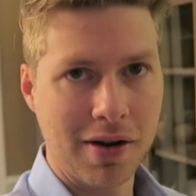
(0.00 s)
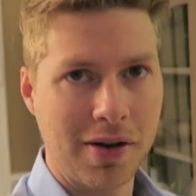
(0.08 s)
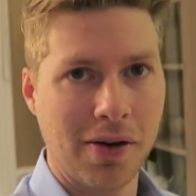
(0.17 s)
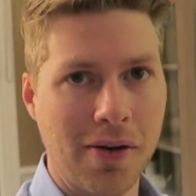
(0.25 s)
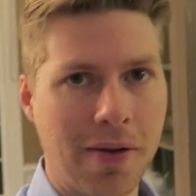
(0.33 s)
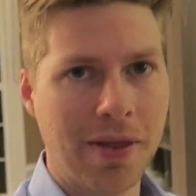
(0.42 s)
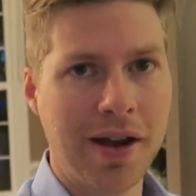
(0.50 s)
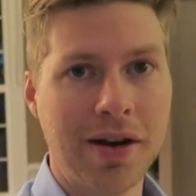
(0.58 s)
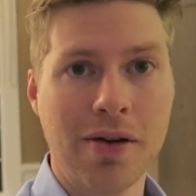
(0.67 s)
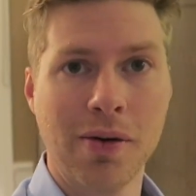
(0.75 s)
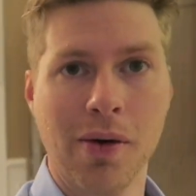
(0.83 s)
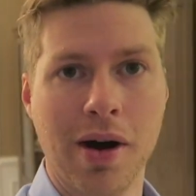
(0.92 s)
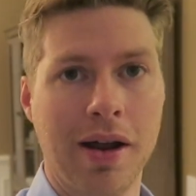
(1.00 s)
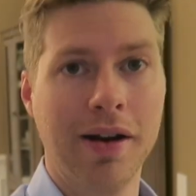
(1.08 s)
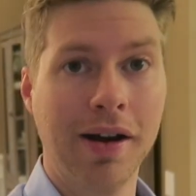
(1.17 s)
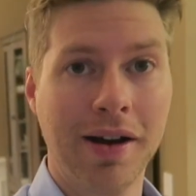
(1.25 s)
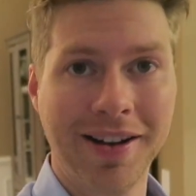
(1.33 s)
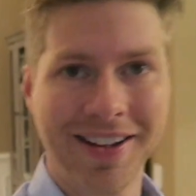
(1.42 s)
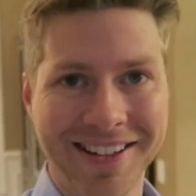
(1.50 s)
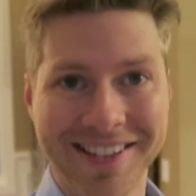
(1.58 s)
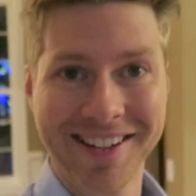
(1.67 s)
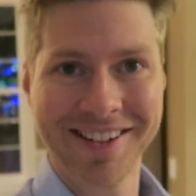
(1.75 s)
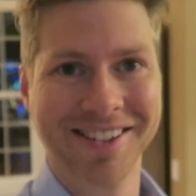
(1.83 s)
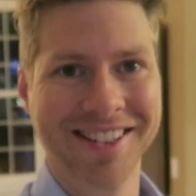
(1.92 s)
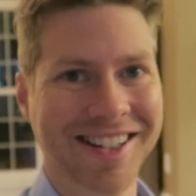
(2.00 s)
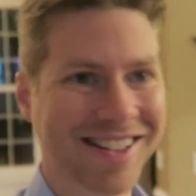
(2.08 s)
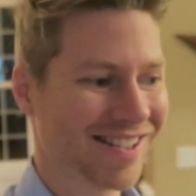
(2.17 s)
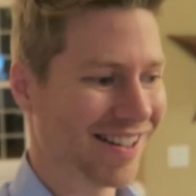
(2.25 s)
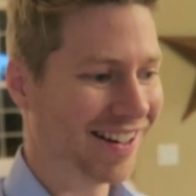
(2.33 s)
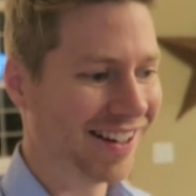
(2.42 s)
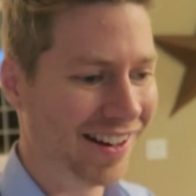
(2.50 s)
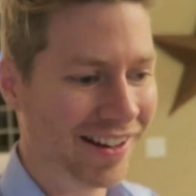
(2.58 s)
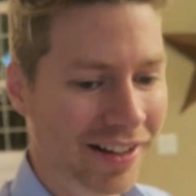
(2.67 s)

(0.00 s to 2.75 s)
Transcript: know what ducks say.